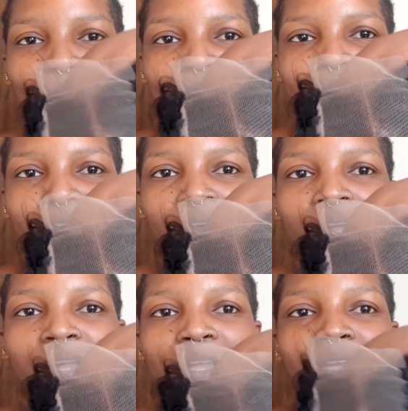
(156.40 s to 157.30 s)
right here.
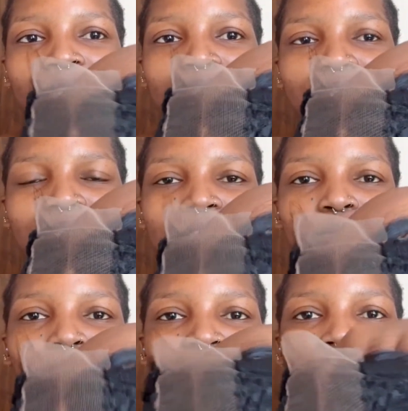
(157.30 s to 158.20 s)
This
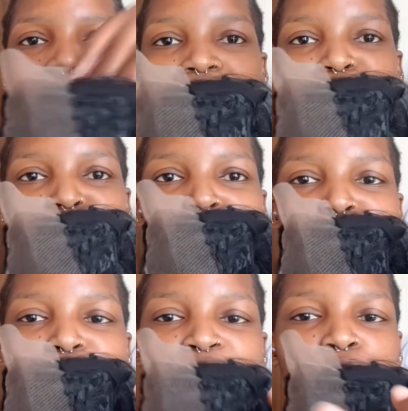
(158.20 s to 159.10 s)
was cut
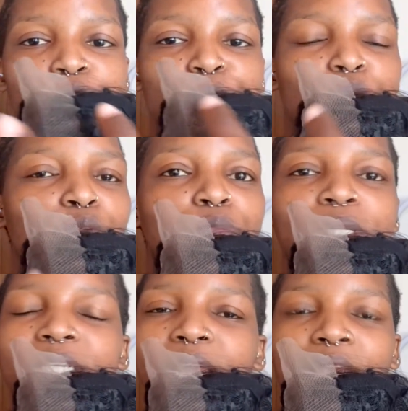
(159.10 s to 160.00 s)
from, this was
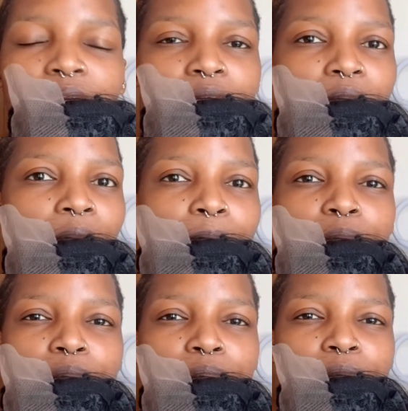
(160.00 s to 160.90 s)
probably a
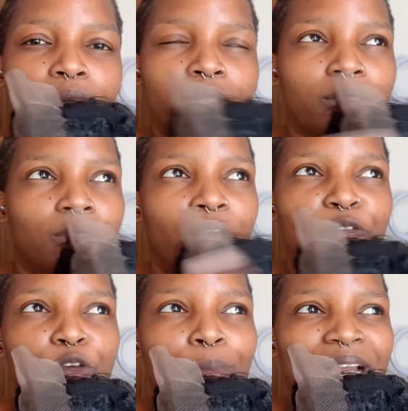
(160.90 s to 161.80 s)

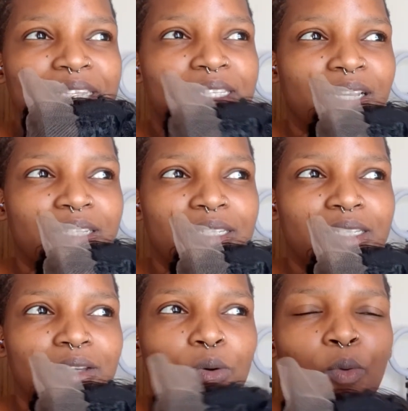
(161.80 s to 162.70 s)

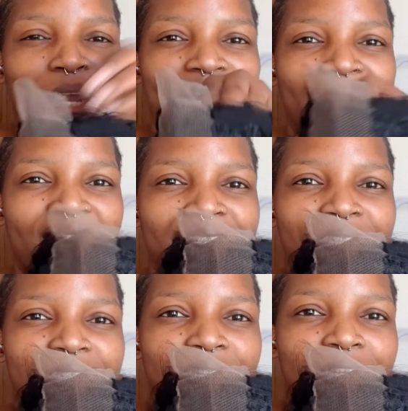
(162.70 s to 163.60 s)
4x6 wig
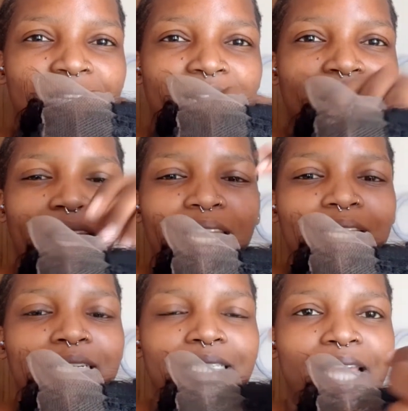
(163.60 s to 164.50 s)
lace.
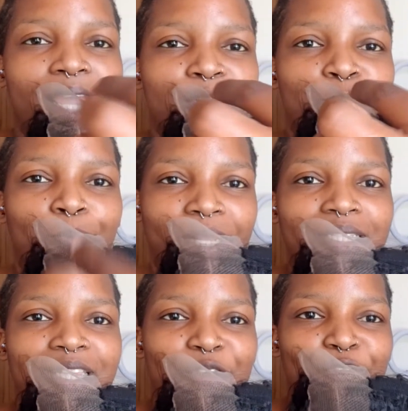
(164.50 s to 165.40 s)
And they
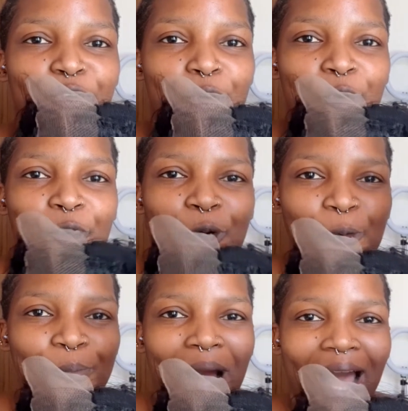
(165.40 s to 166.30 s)
split the
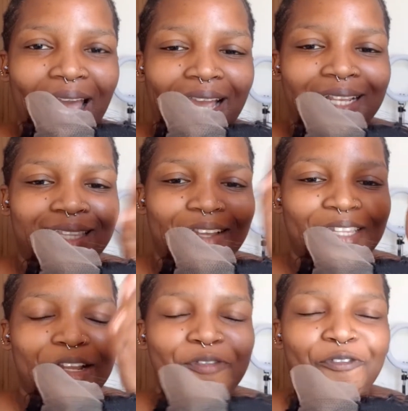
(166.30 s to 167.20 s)

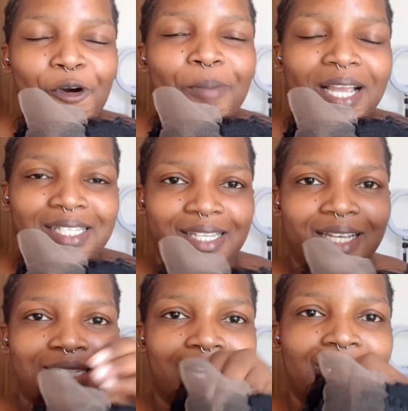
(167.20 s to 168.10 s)

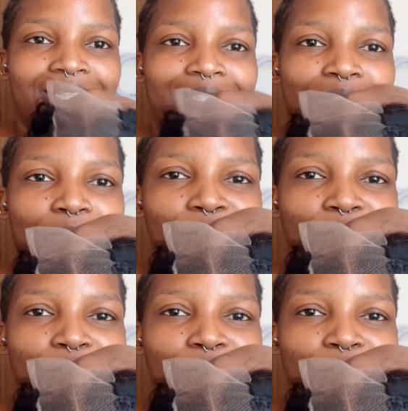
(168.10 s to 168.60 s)
4x6 and